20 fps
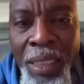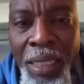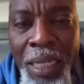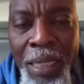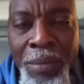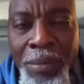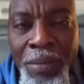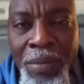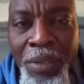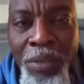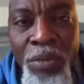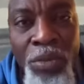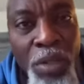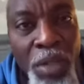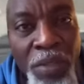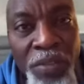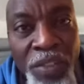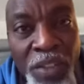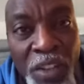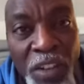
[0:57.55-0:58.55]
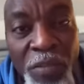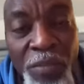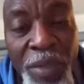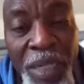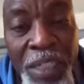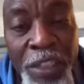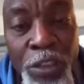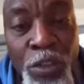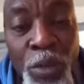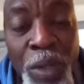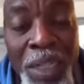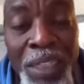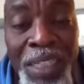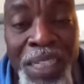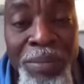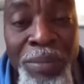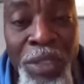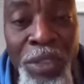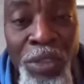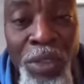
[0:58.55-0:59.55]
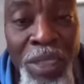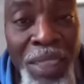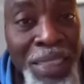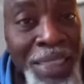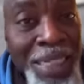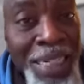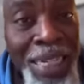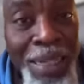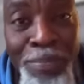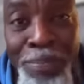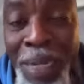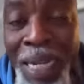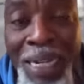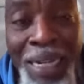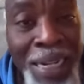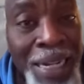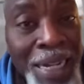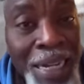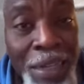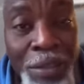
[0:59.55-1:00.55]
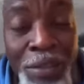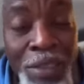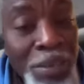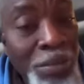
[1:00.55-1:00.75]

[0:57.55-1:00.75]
And the role of the government is to actually make sure that their bank accounts,